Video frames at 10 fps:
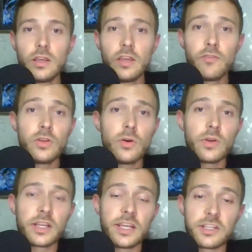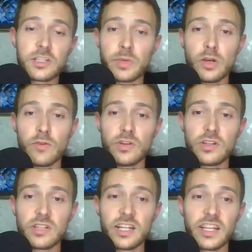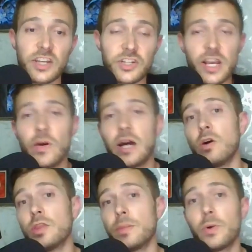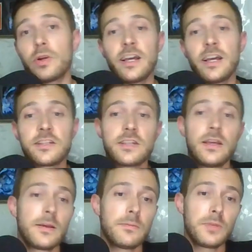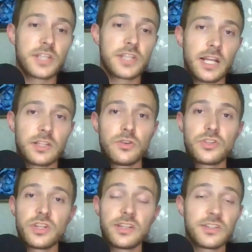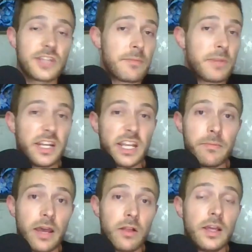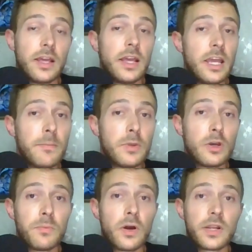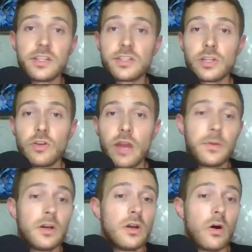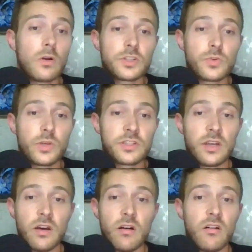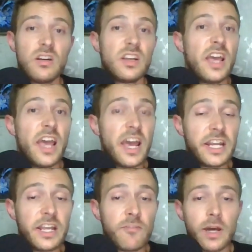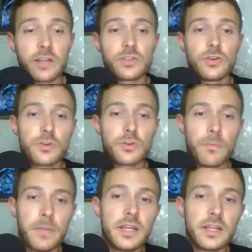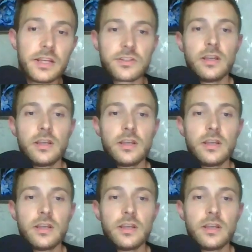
If you don't want a case to be covered and get a shout out on the podcast, please get in touch. You can send me an email, hit me up on Instagram, on Twitter, or any of my social medias.